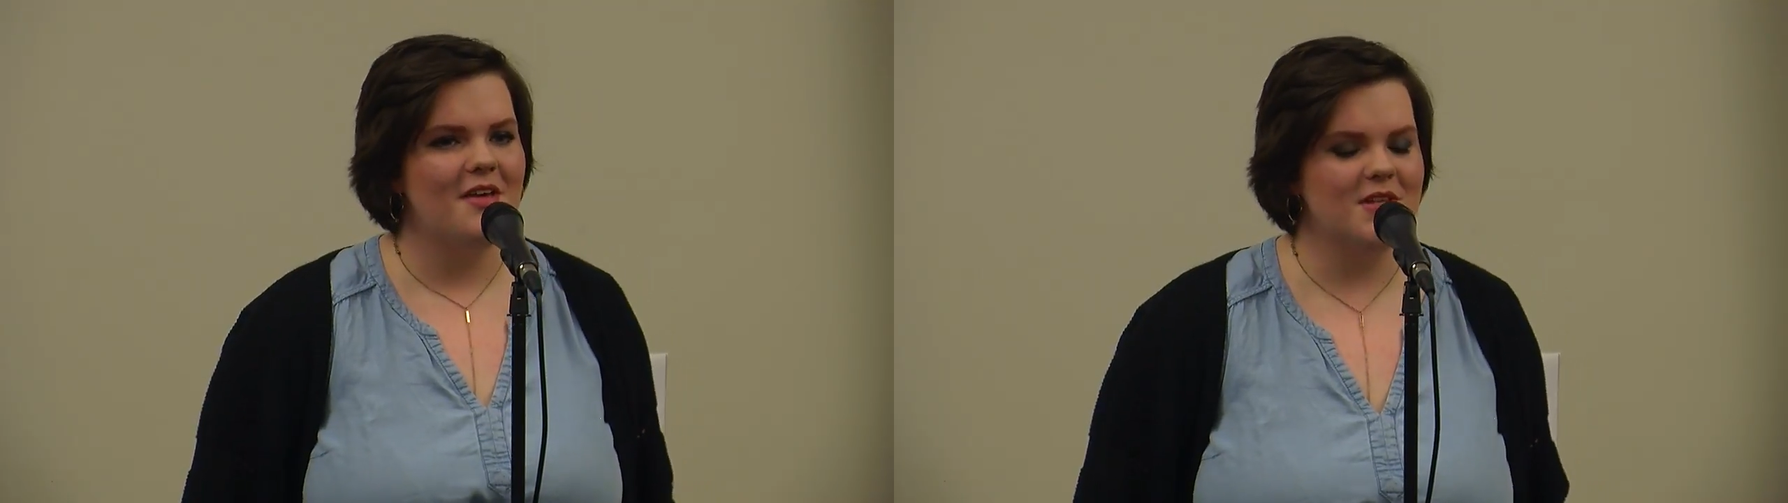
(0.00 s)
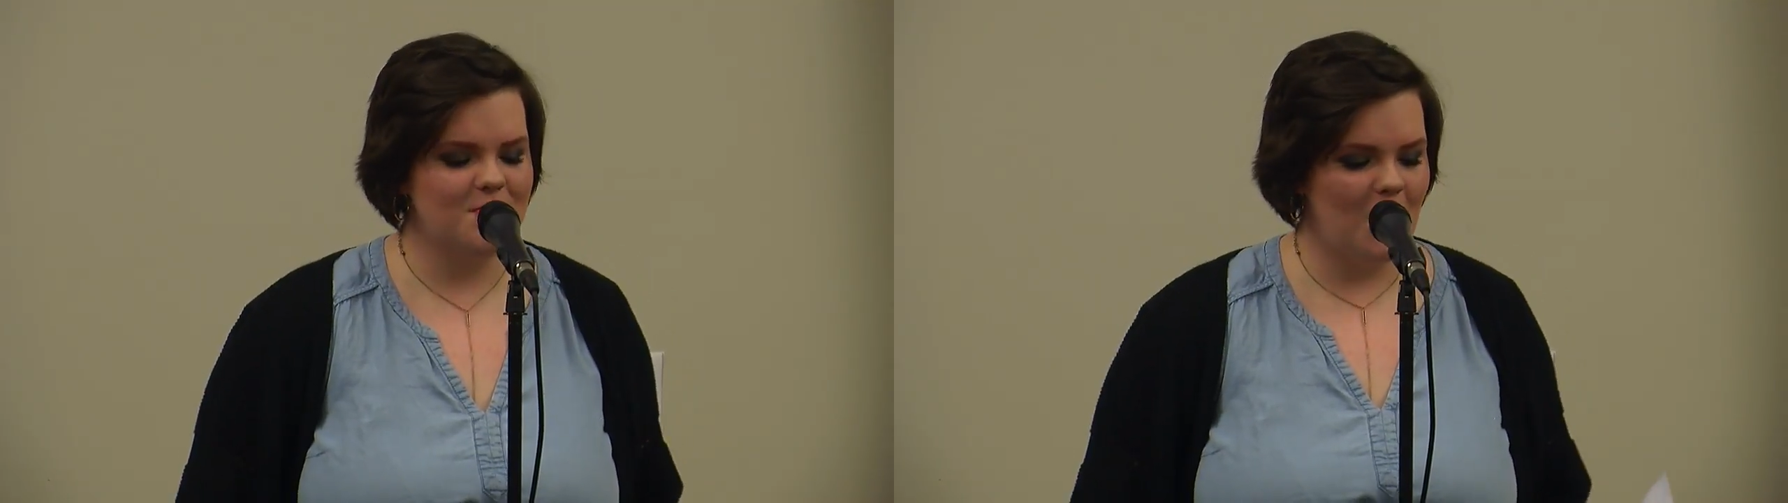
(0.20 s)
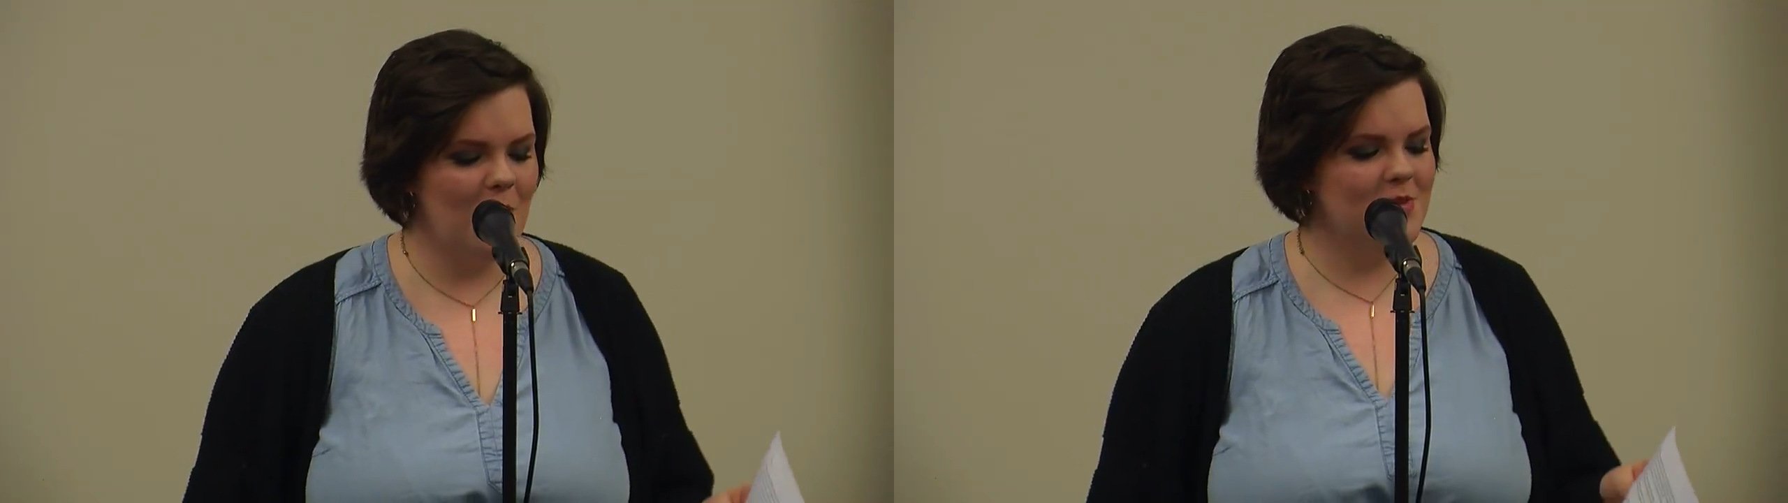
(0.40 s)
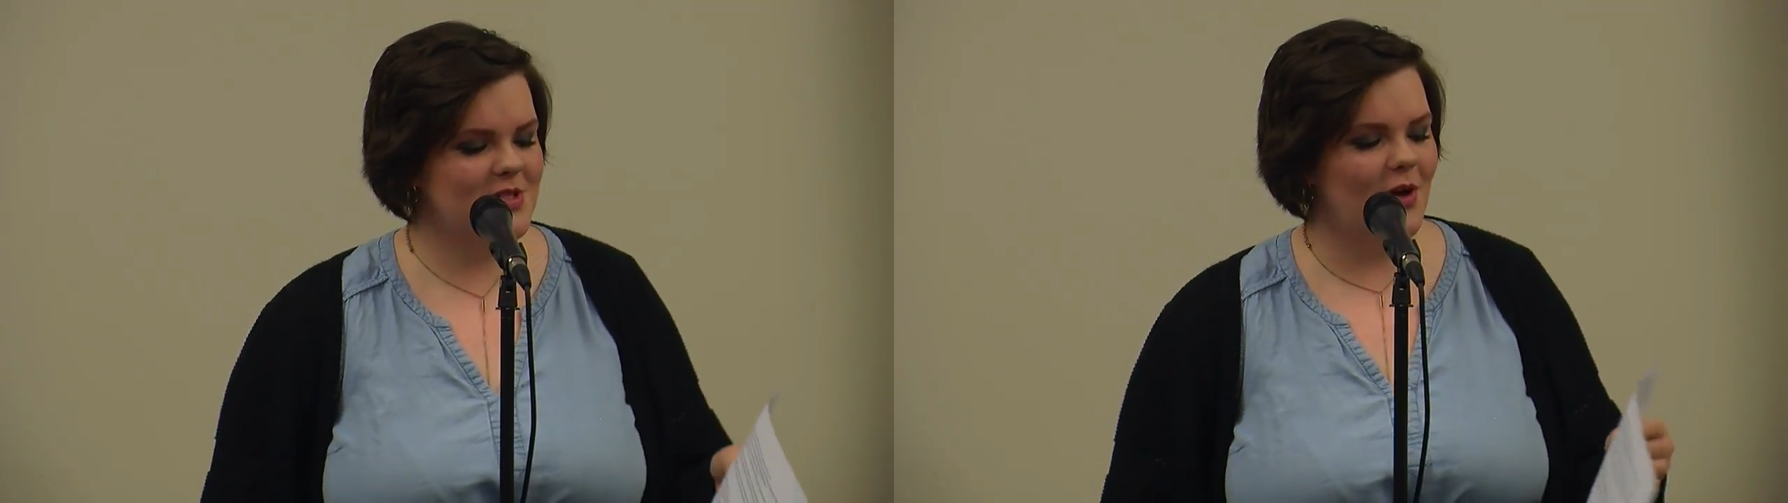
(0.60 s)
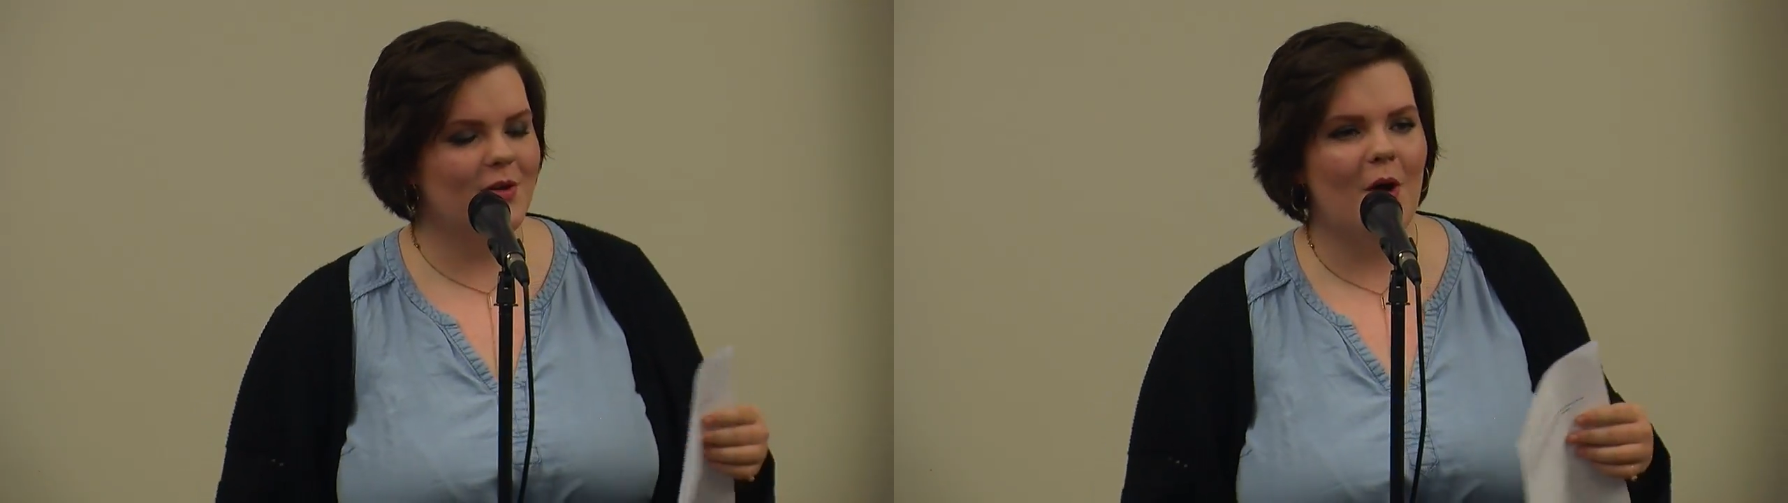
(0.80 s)
This poem is
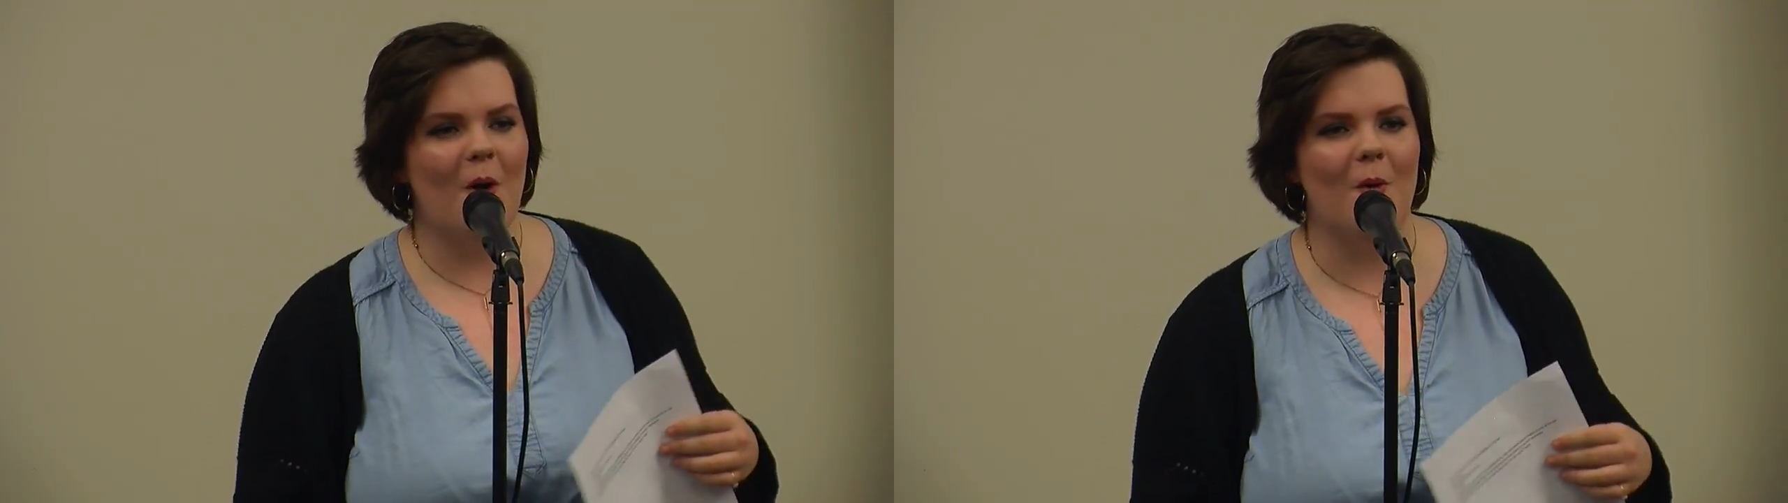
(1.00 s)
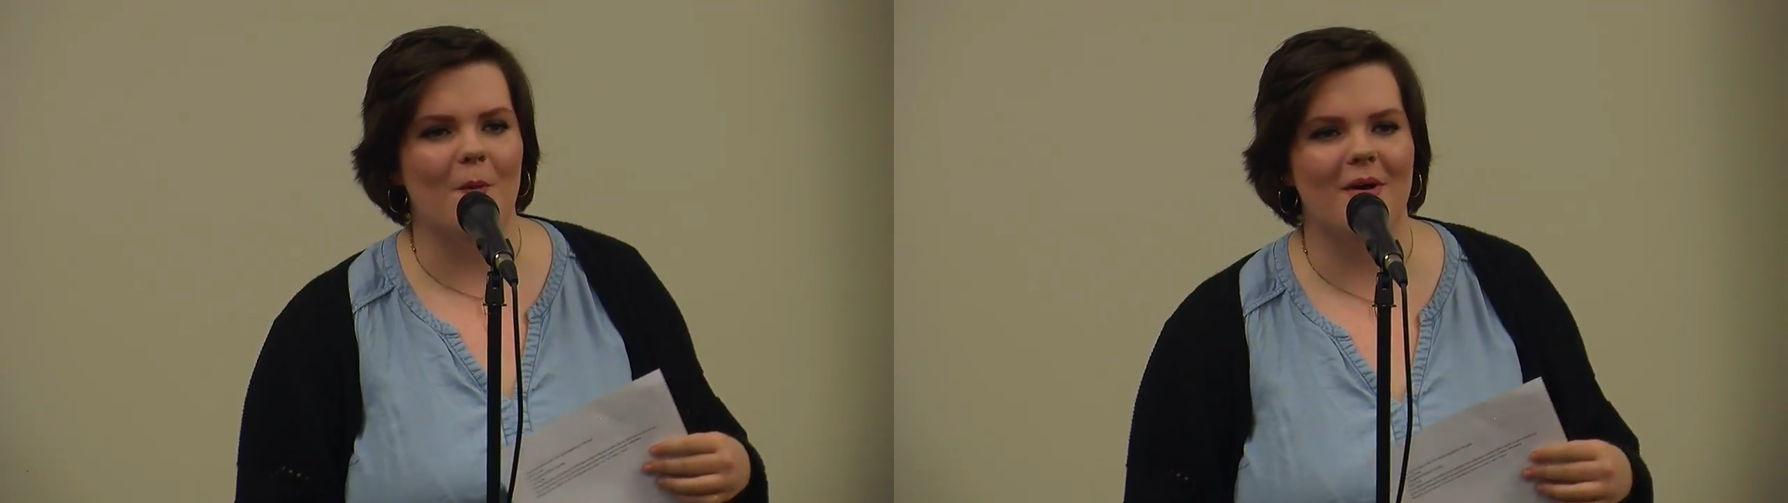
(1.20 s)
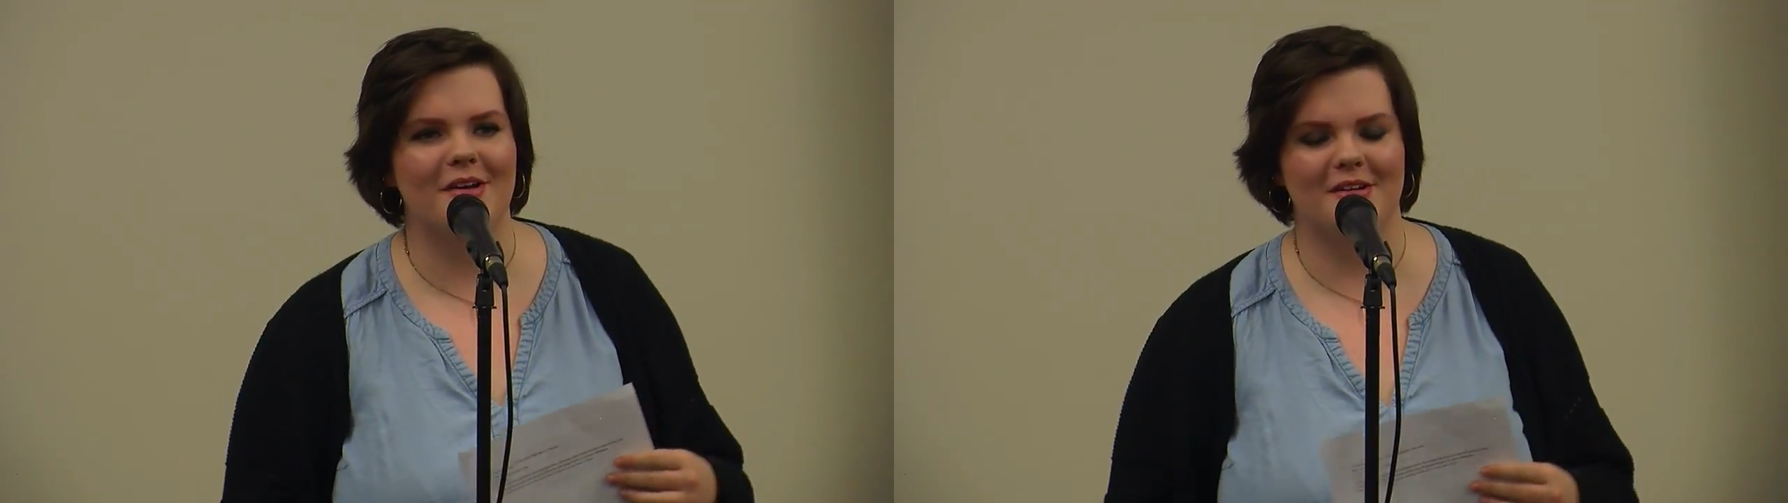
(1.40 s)
called Home.